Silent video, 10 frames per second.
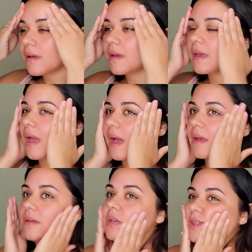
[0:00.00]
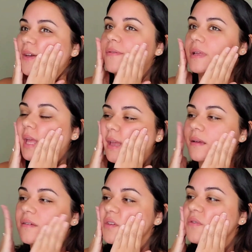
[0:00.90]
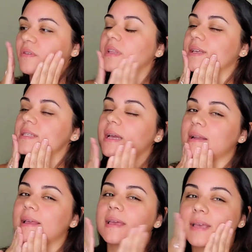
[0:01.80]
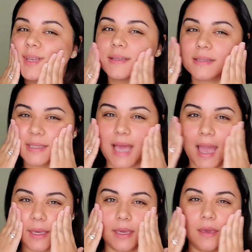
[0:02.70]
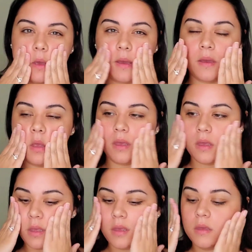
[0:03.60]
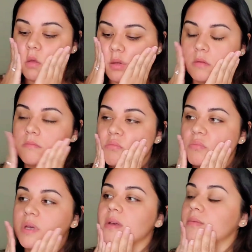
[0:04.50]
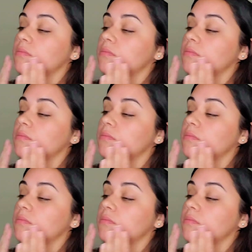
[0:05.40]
Yeah, you could definitely like feel it. It's kind of like tacky, but